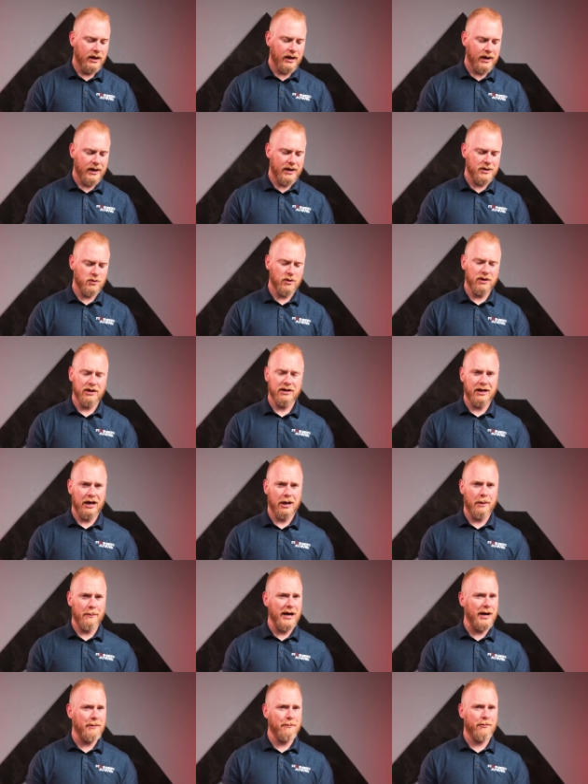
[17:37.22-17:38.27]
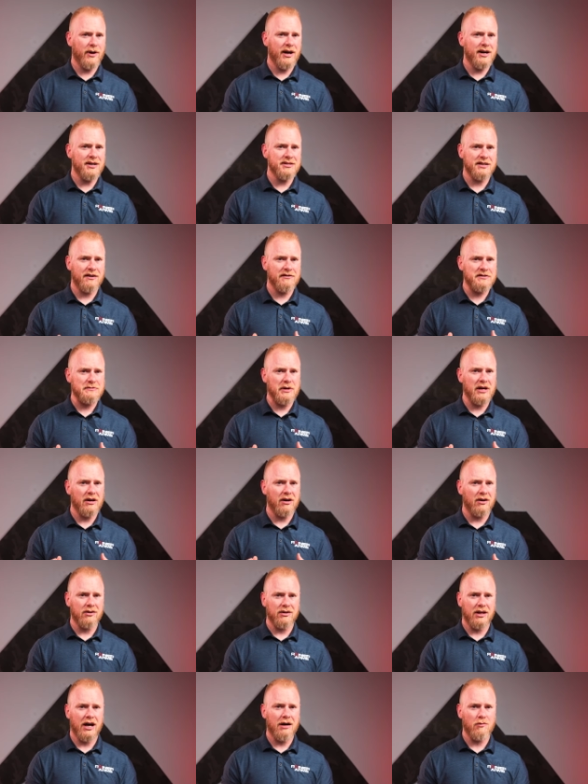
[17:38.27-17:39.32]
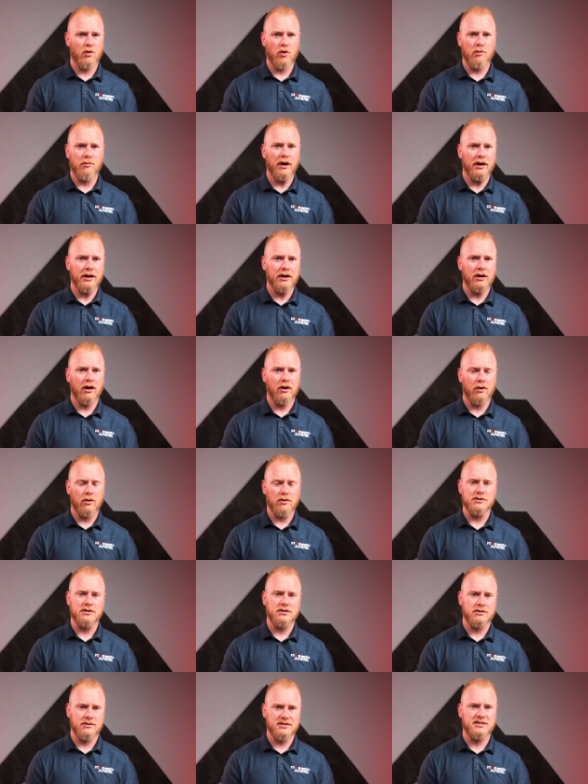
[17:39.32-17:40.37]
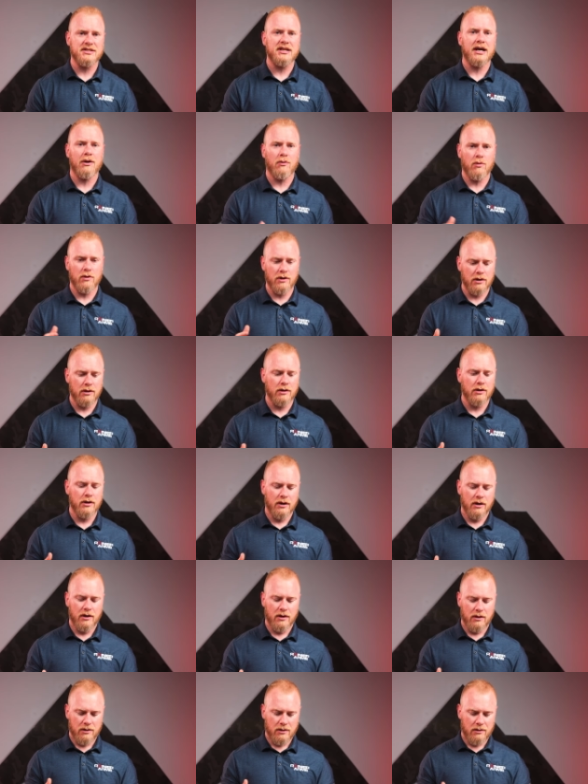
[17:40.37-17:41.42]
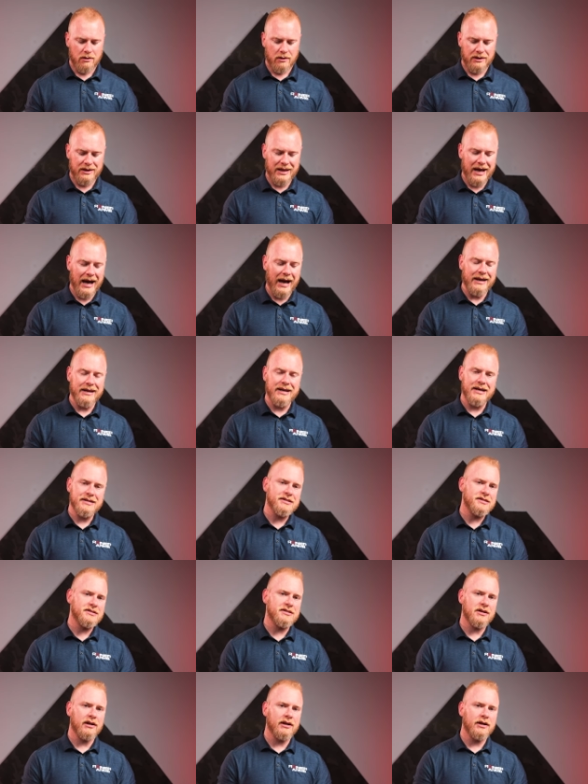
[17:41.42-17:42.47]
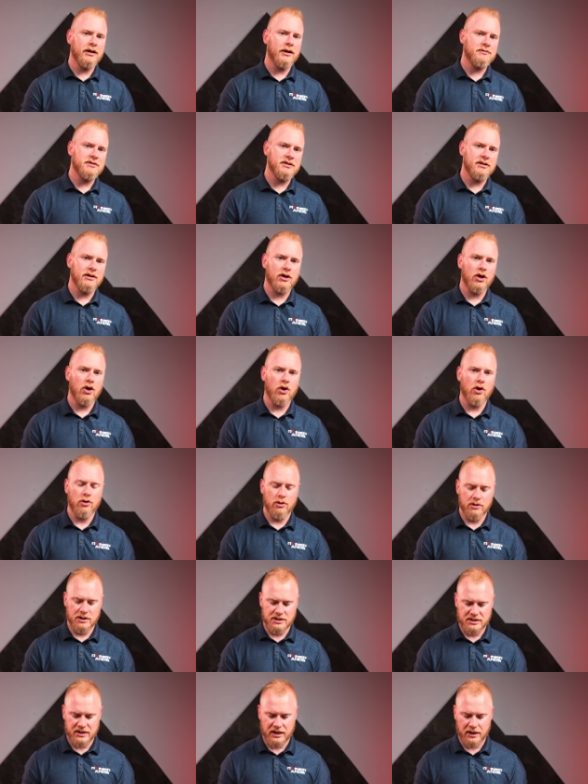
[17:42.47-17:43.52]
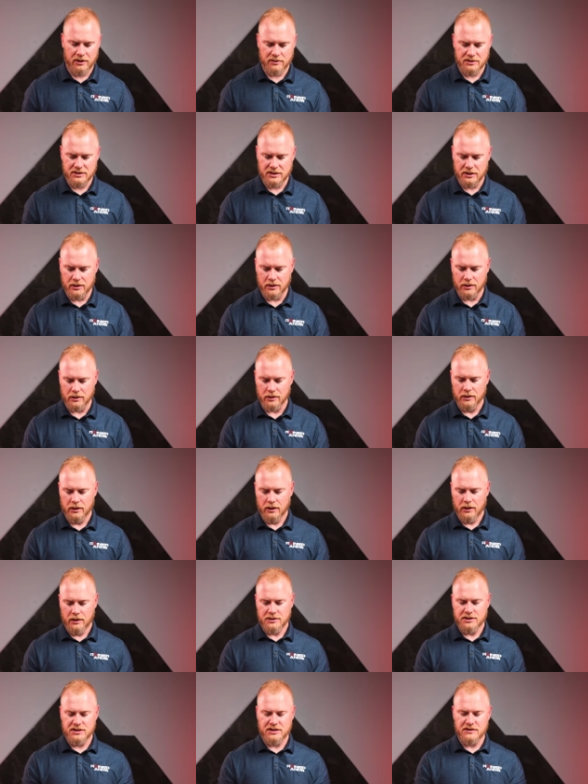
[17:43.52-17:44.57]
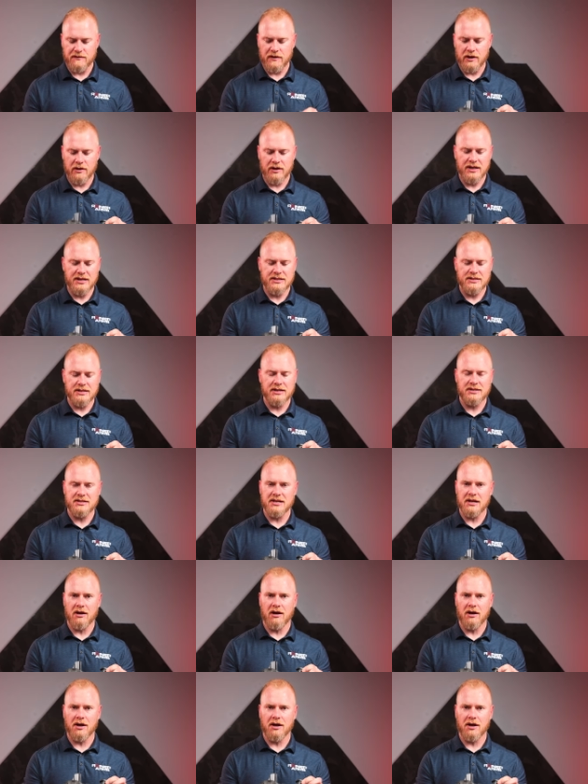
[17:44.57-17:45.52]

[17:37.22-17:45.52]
and really not a bad price. I've spent a lot more money on holsters that were not necessarily up to the code or the standards here. Just very easy to take